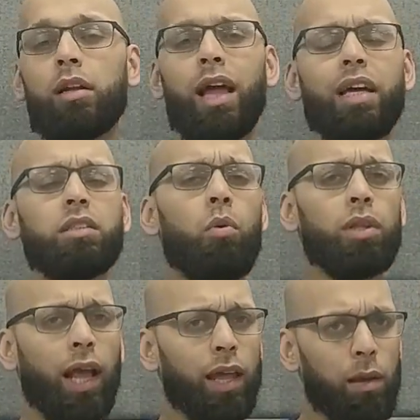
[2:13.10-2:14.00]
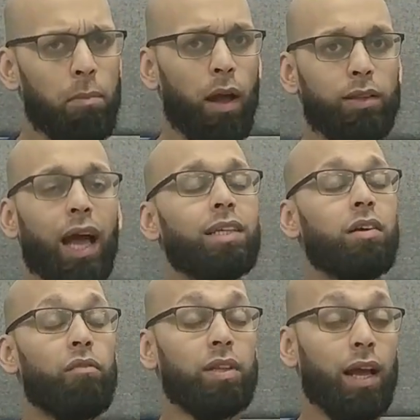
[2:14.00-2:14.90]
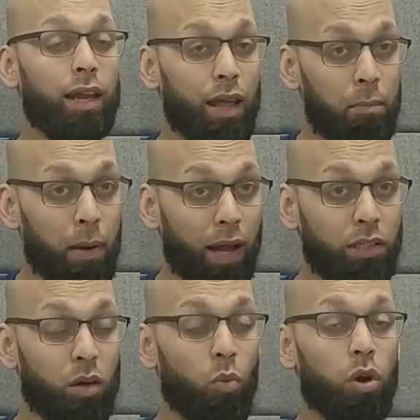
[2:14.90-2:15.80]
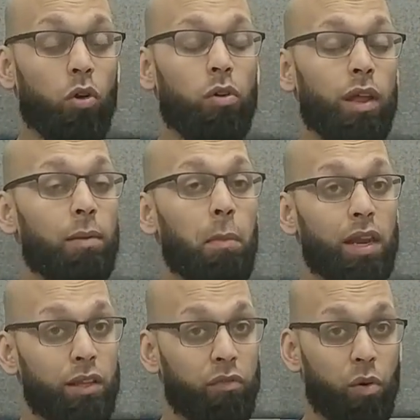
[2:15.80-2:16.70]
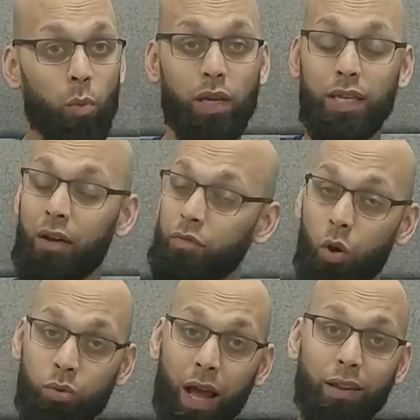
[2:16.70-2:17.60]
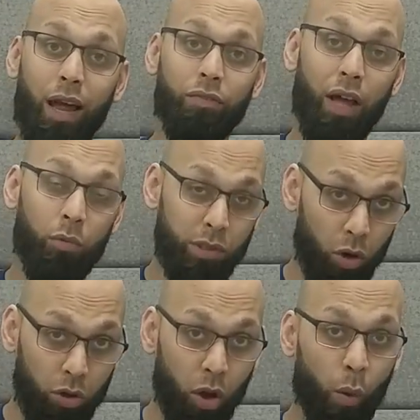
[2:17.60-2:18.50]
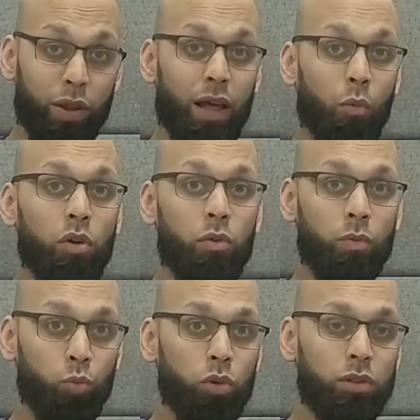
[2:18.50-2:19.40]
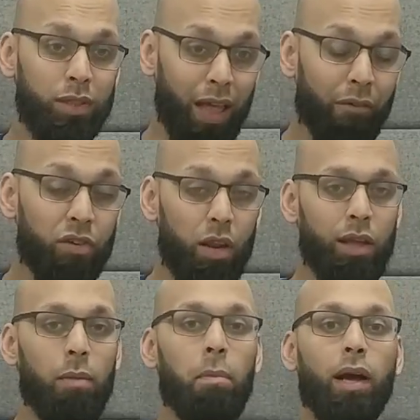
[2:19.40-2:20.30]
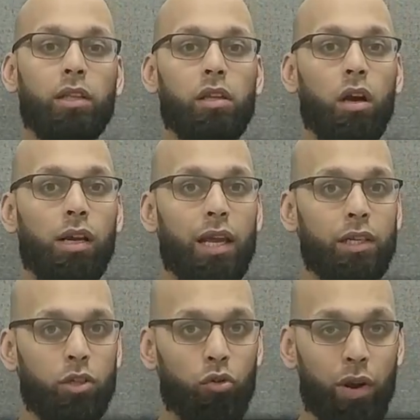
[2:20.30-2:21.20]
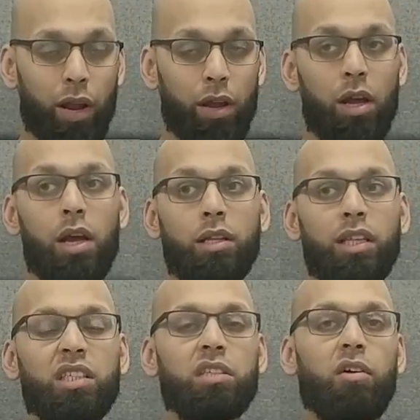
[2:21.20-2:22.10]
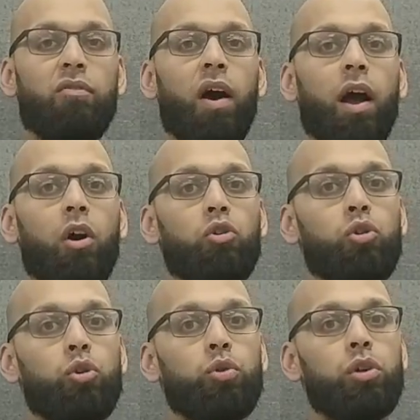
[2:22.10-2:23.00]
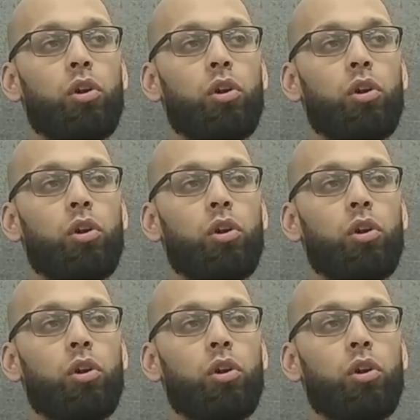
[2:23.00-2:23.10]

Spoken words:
that is something that can impact someone in many different ways. I have no doubt that if that was ongoing, that would definitely impact the young lady's career. This is a fighter who,